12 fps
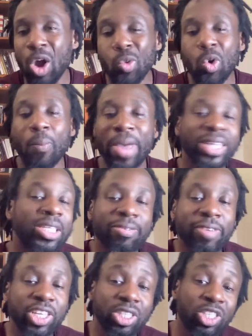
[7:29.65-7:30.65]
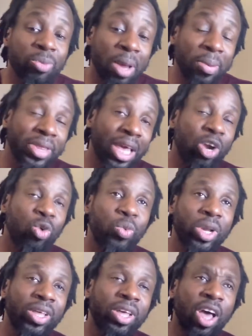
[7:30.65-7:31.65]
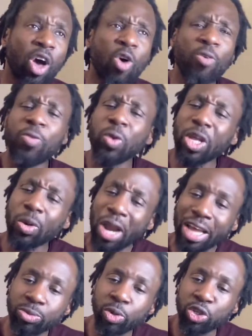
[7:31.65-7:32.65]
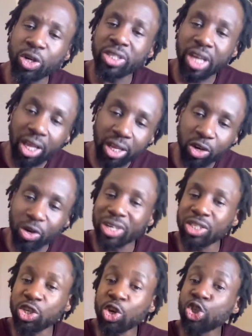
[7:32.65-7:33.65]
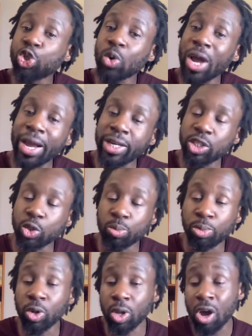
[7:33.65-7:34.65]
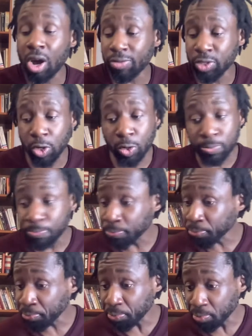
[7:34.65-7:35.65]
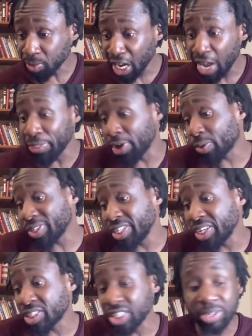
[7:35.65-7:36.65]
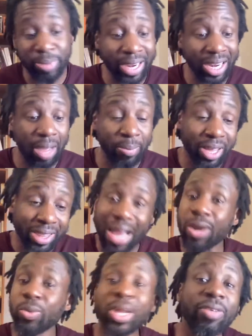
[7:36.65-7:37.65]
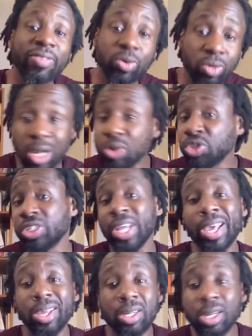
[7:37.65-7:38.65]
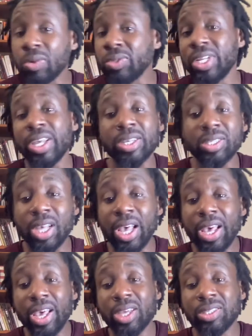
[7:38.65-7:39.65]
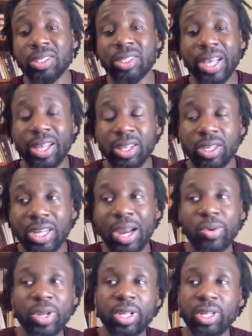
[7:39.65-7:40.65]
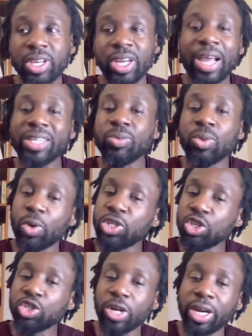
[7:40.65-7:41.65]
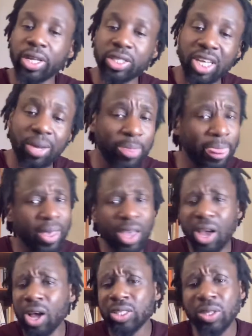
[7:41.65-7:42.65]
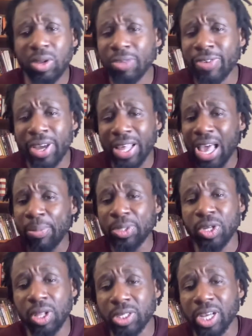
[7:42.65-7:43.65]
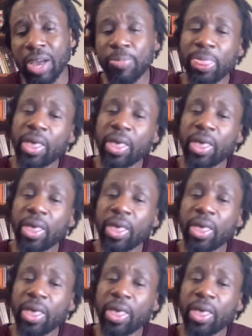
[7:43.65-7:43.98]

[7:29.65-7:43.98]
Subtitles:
romantic fiction. So maybe they don't really fully grasp what you're trying to pull off. So their critiques just might not be that relevant. No shade, no diss. It's just that they're not really connecting with what you're trying to attempt. Totally fine, that happens all the time.